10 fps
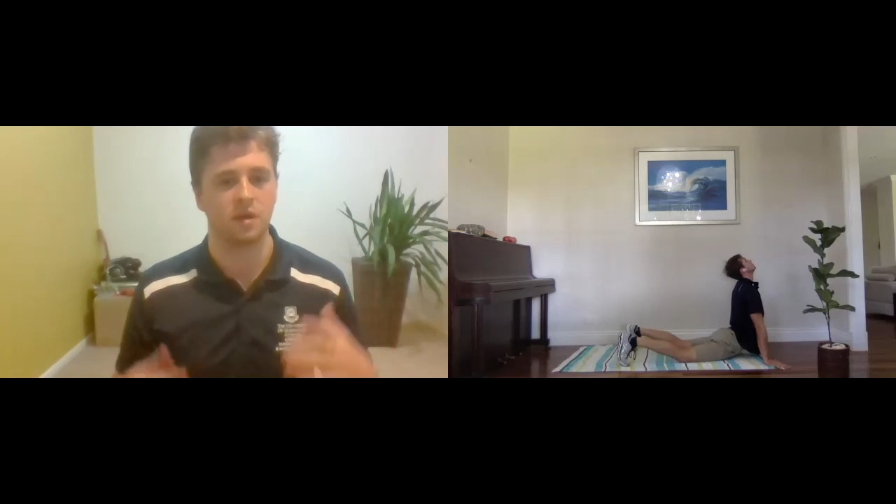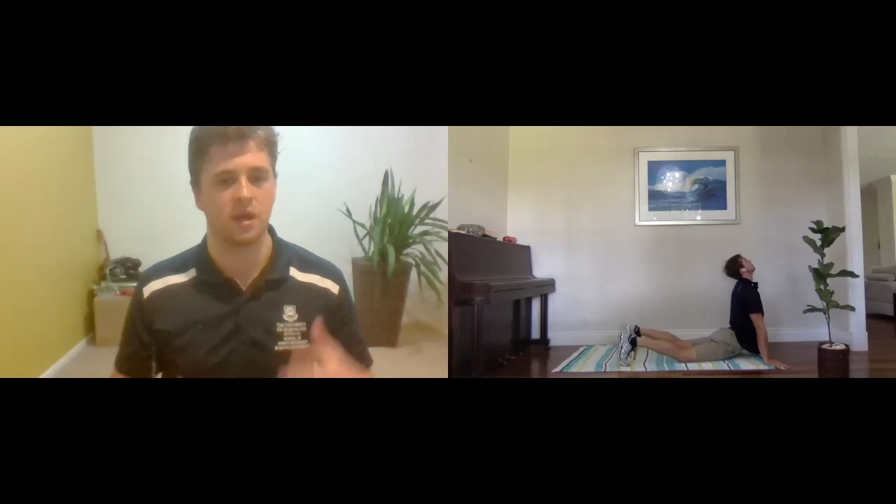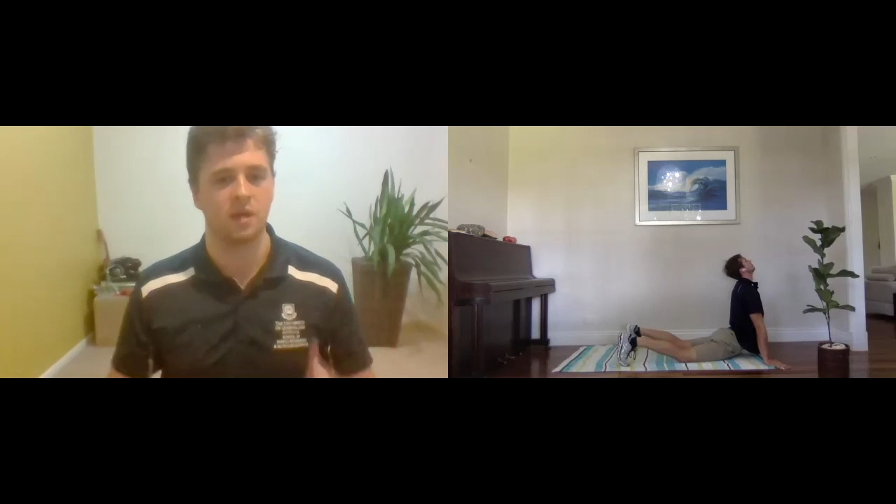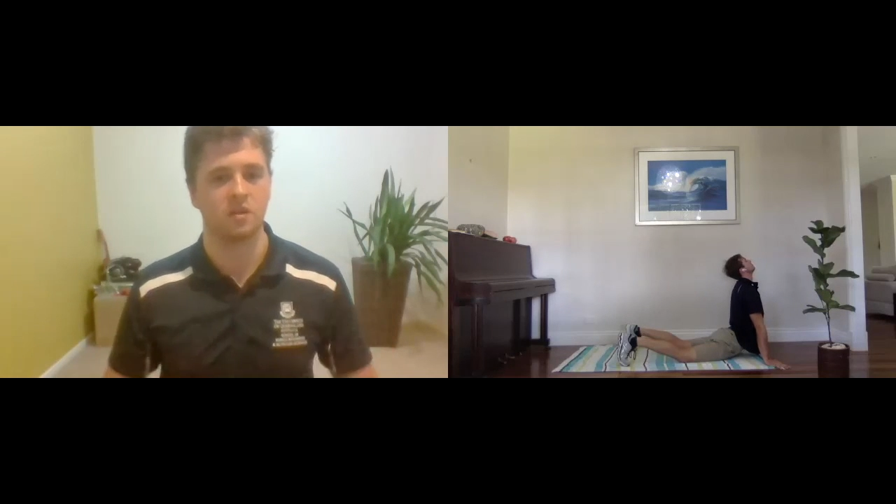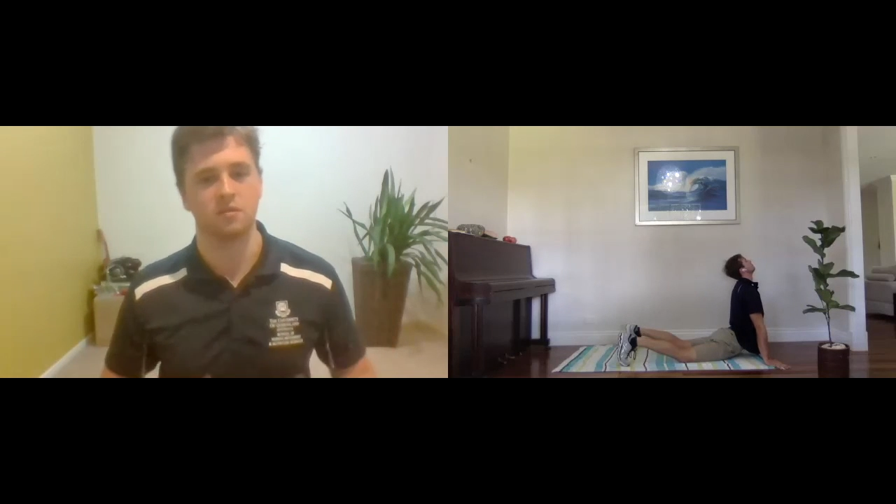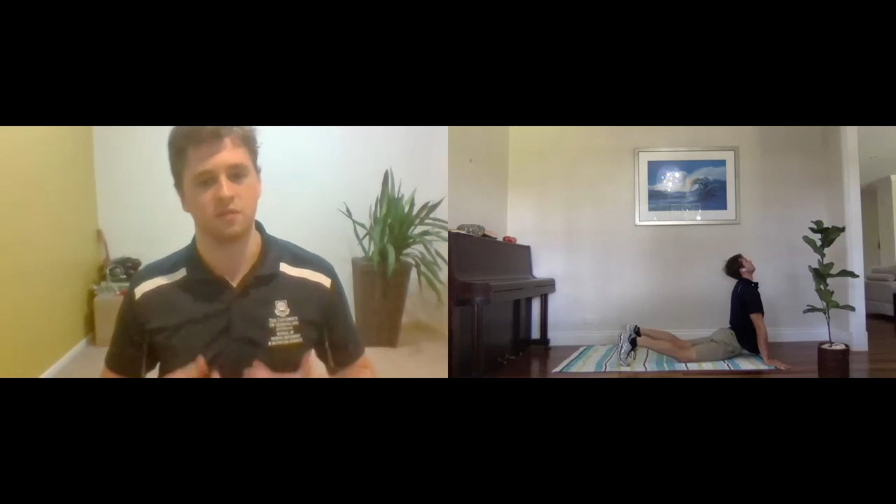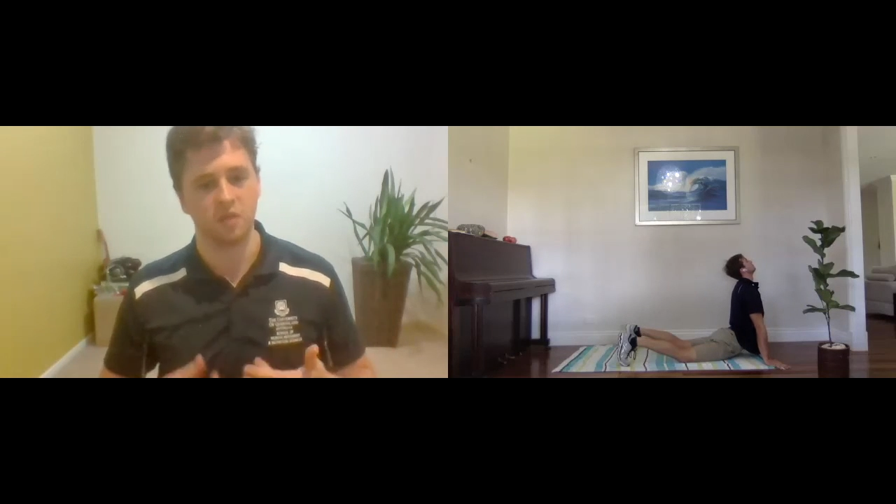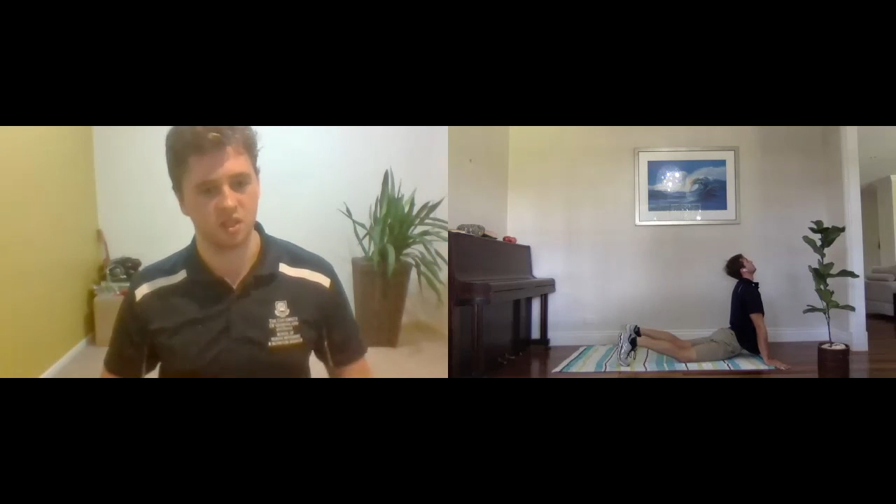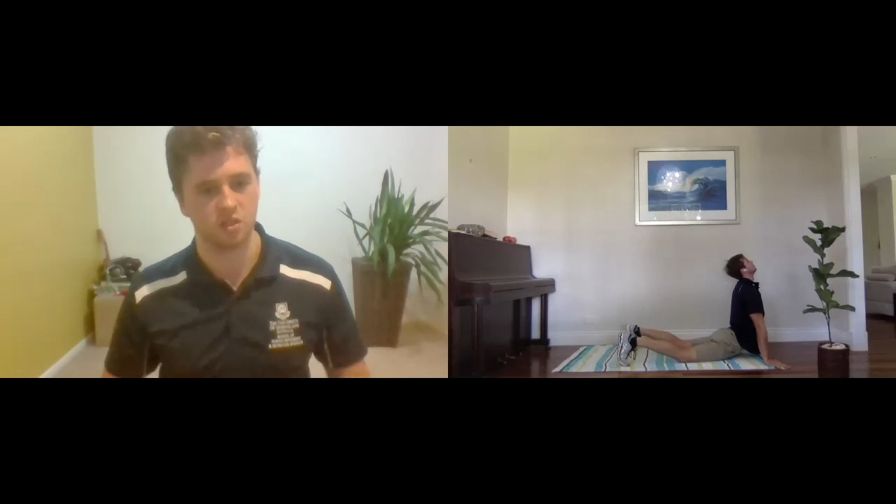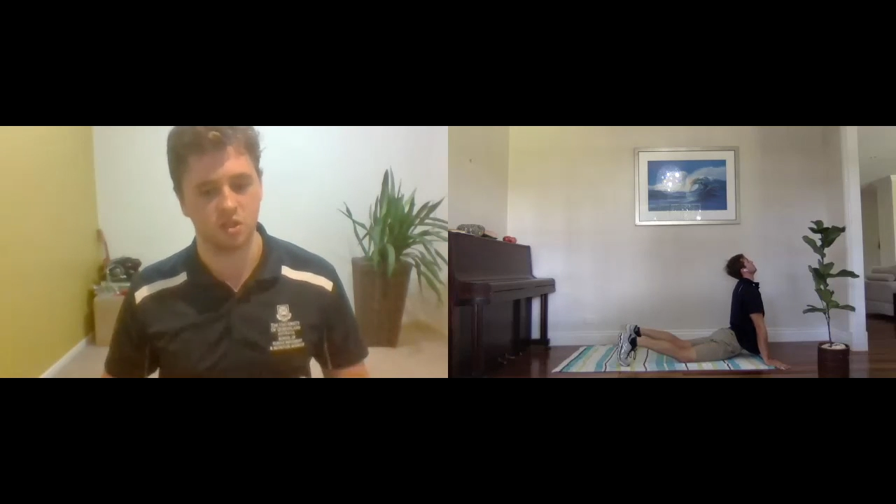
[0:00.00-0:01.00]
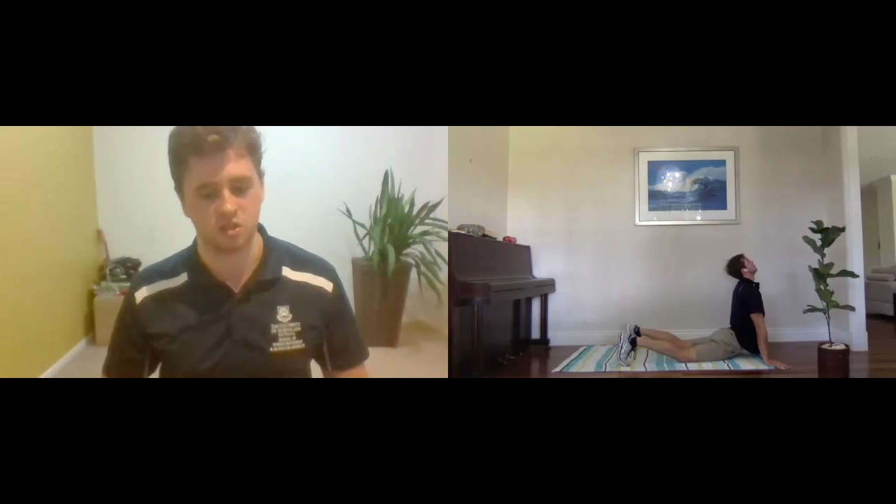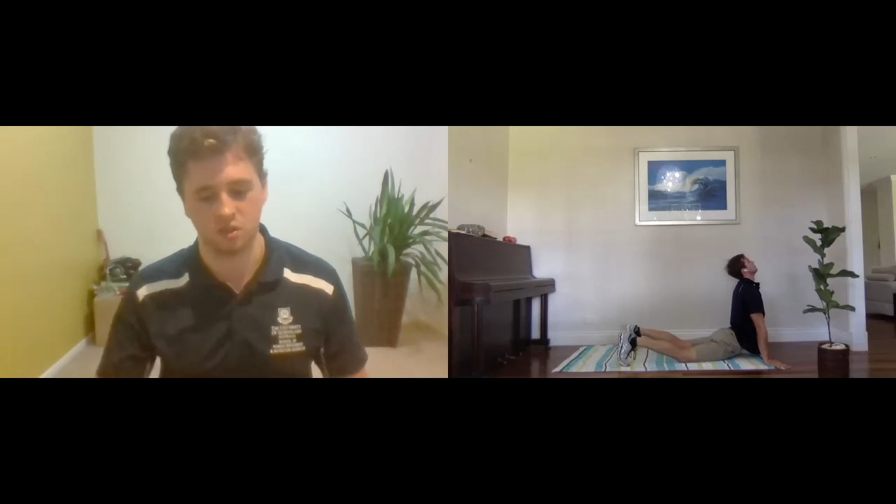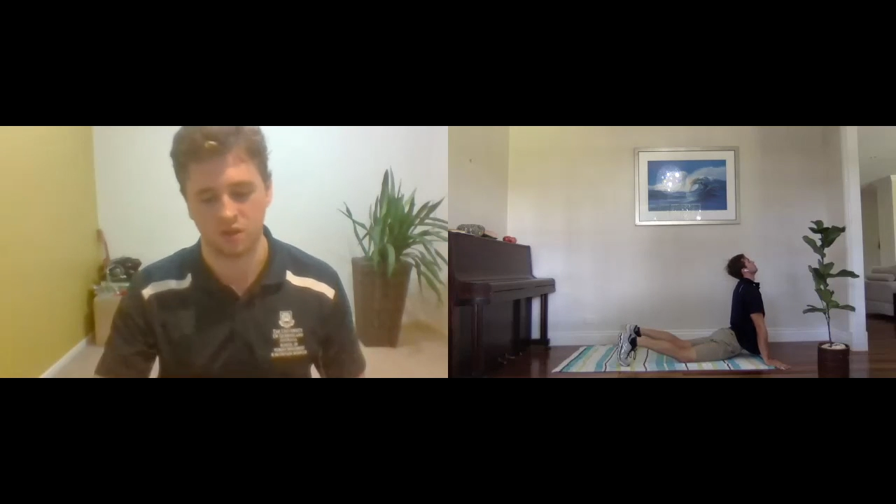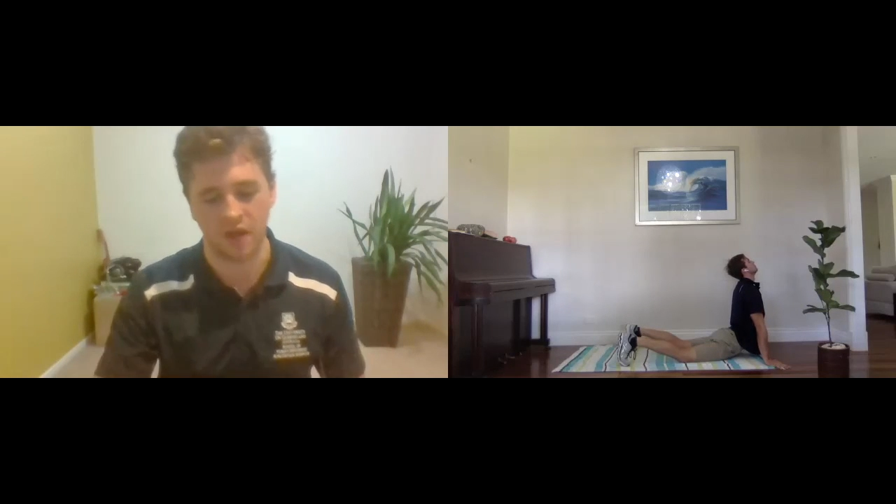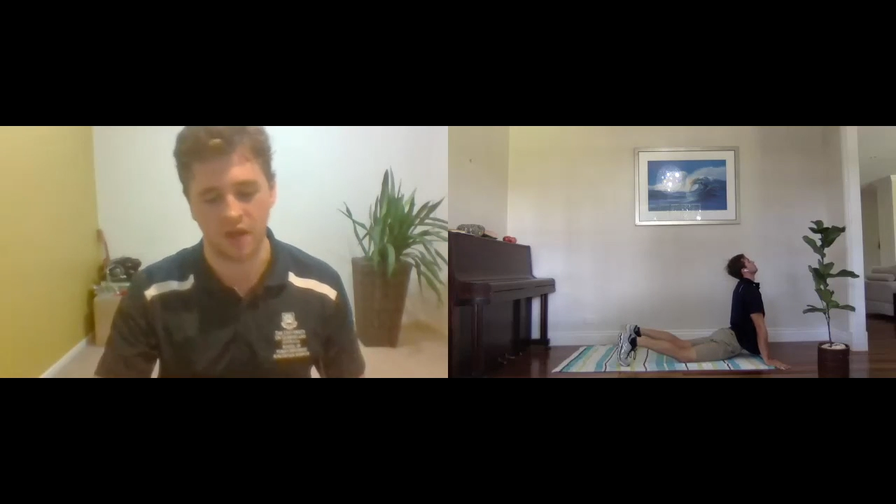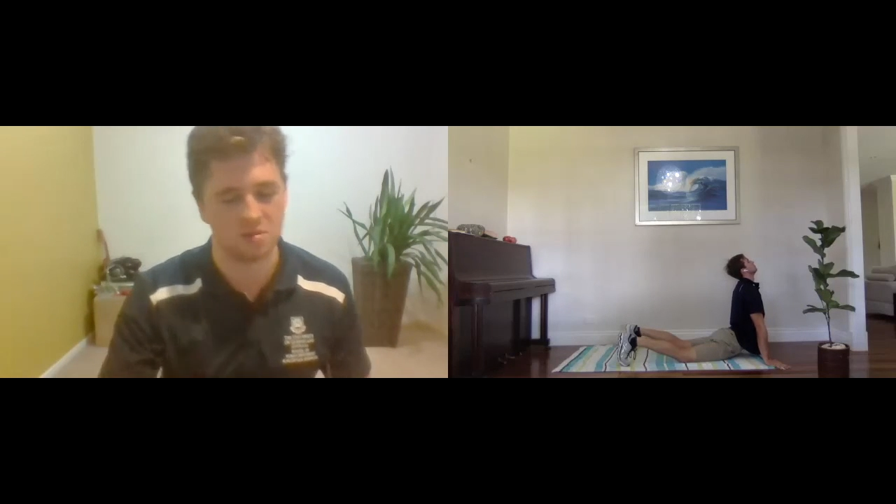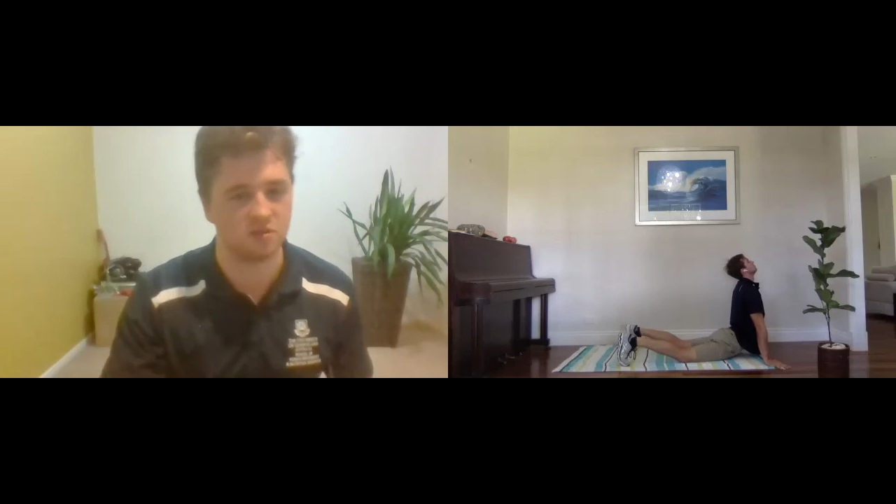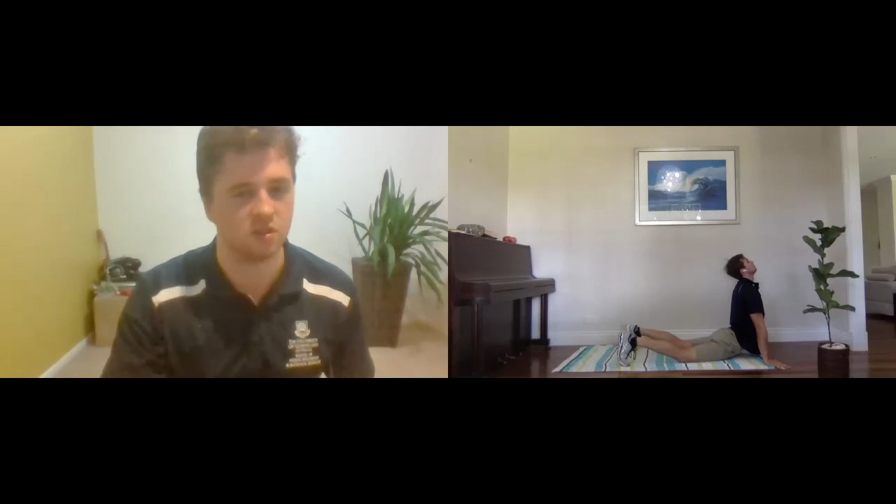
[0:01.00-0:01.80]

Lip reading: and you're going to feel that stretch along the abs.